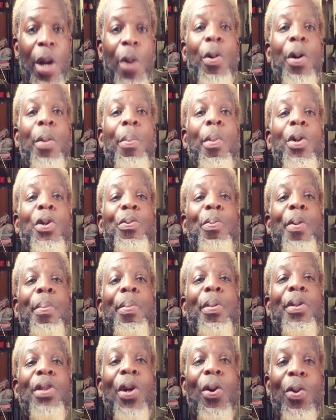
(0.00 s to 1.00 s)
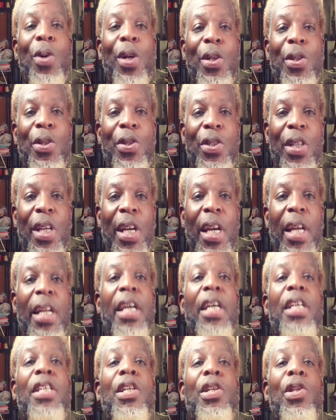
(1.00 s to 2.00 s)
What most people don't
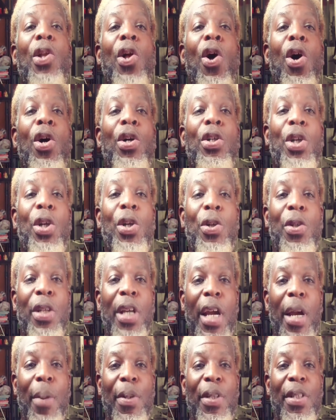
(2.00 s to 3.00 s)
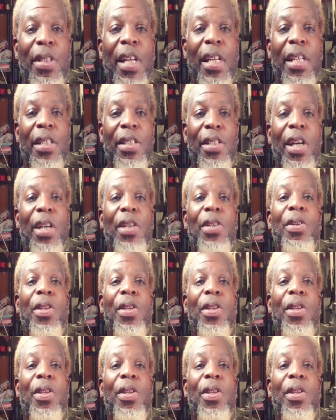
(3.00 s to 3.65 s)
understand is the long-term damage that is done